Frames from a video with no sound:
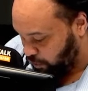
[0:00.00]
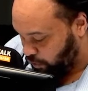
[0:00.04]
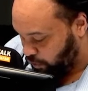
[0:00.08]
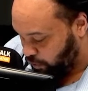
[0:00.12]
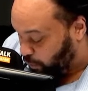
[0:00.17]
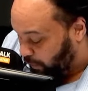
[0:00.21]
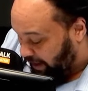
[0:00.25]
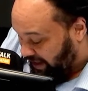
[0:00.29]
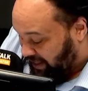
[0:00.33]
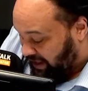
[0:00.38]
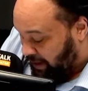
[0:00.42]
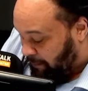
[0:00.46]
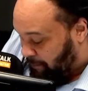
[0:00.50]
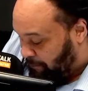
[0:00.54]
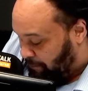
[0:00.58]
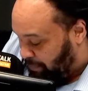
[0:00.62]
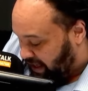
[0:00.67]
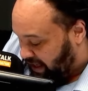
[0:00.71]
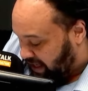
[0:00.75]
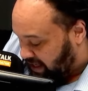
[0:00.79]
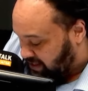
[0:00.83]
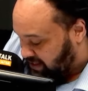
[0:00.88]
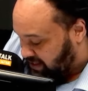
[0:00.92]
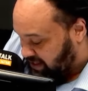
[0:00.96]
whether
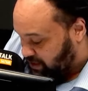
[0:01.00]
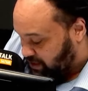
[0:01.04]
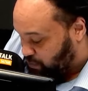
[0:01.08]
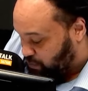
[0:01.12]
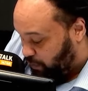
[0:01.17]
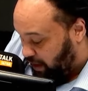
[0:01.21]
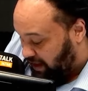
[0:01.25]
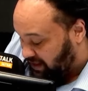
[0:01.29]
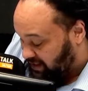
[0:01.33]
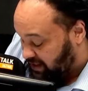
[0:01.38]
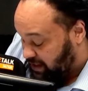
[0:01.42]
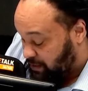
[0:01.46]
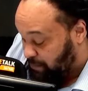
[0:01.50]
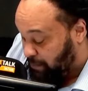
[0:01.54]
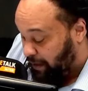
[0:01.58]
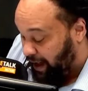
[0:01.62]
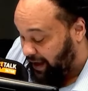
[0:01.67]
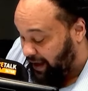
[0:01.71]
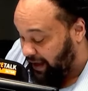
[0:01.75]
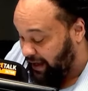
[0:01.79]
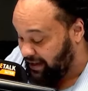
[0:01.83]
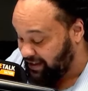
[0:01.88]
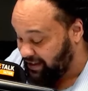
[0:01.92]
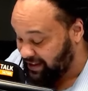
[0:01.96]
peace is wanted by
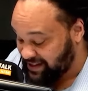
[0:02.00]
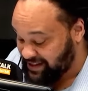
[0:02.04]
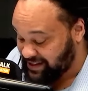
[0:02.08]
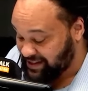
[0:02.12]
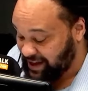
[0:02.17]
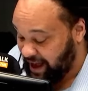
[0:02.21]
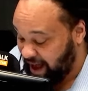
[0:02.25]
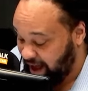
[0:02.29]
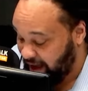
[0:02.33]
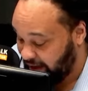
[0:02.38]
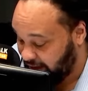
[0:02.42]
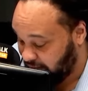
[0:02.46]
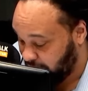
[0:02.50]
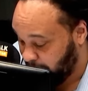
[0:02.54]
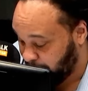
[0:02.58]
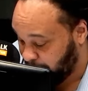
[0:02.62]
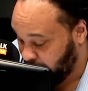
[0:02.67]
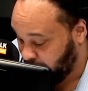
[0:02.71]
either side